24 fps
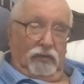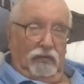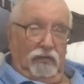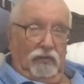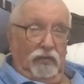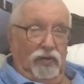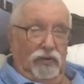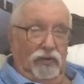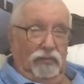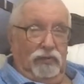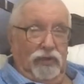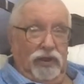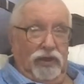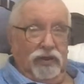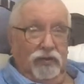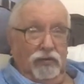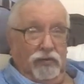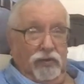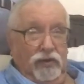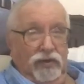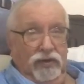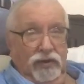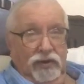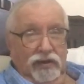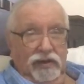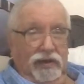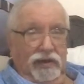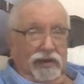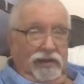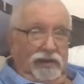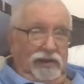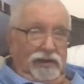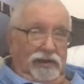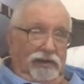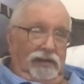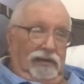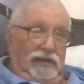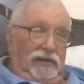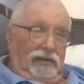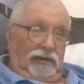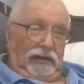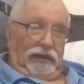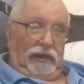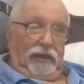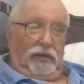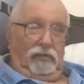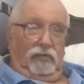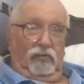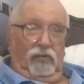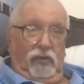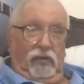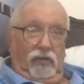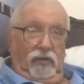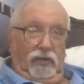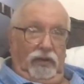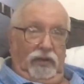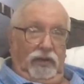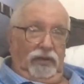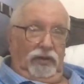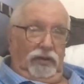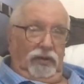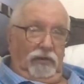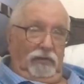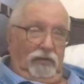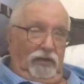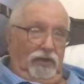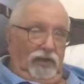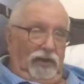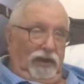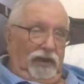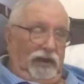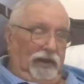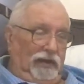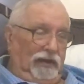would be good. How wrong can you be?